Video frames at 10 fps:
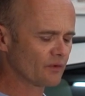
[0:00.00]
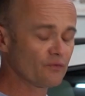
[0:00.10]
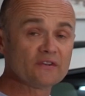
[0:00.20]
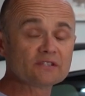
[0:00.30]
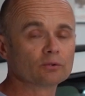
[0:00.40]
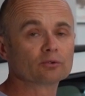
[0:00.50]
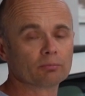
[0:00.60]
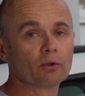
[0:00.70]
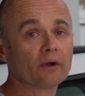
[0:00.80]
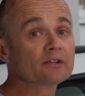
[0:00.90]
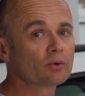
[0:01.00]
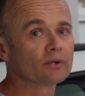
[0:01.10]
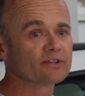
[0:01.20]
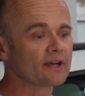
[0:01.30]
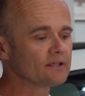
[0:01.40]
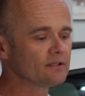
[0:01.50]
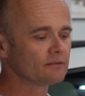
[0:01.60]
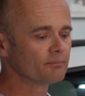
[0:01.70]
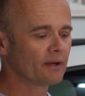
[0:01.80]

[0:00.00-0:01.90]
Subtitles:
physical to apply, it's quite tacky,